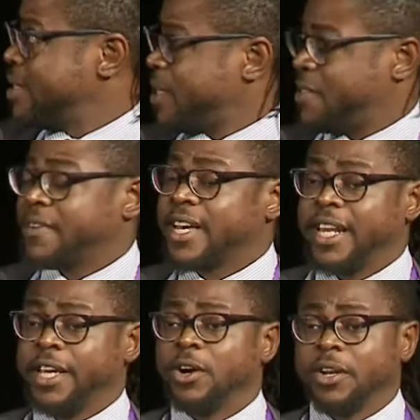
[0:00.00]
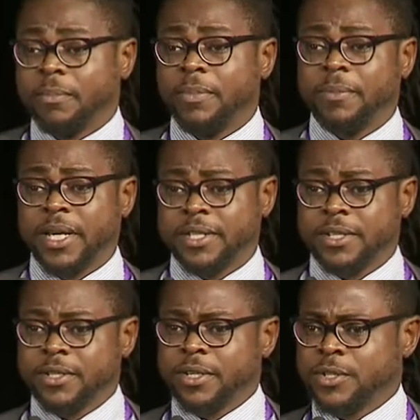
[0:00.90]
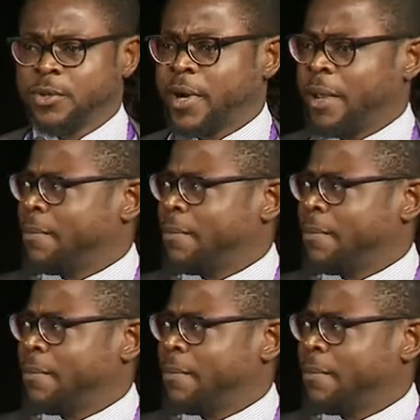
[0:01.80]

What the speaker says: specifically on implementers. So I